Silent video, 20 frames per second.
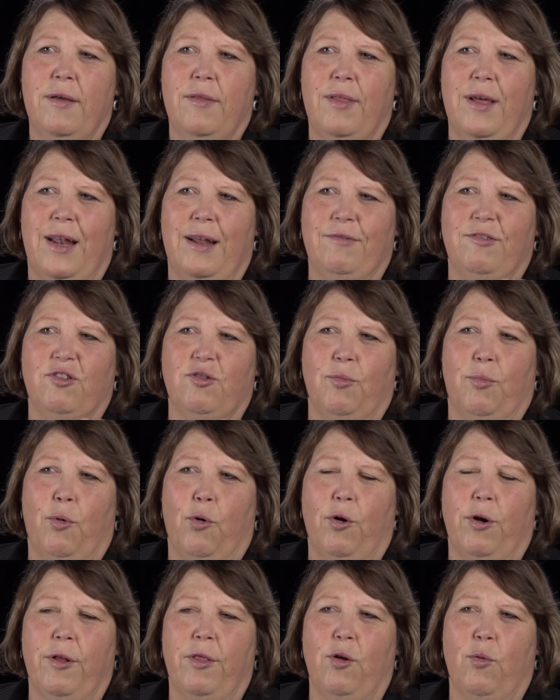that have
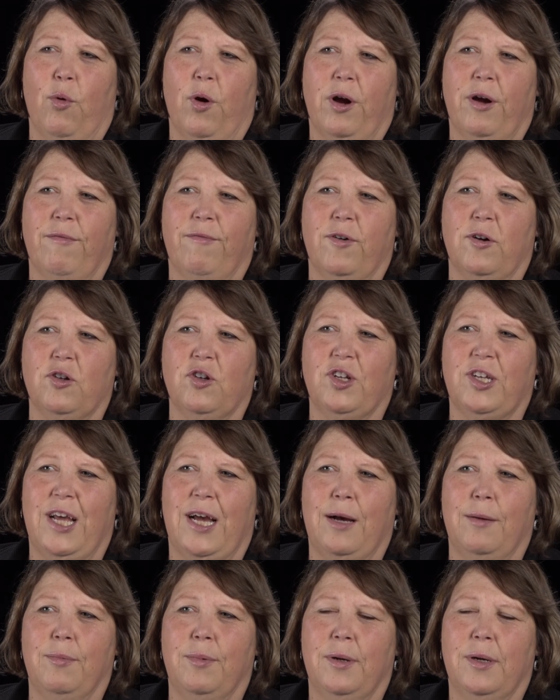supported the work of First
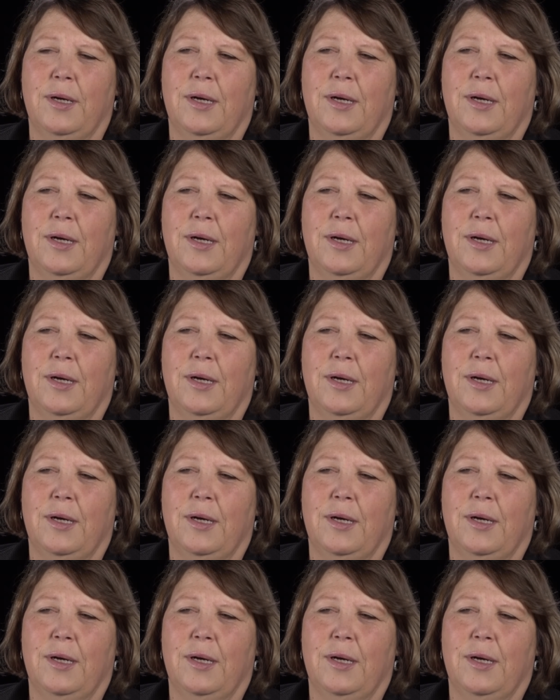Step.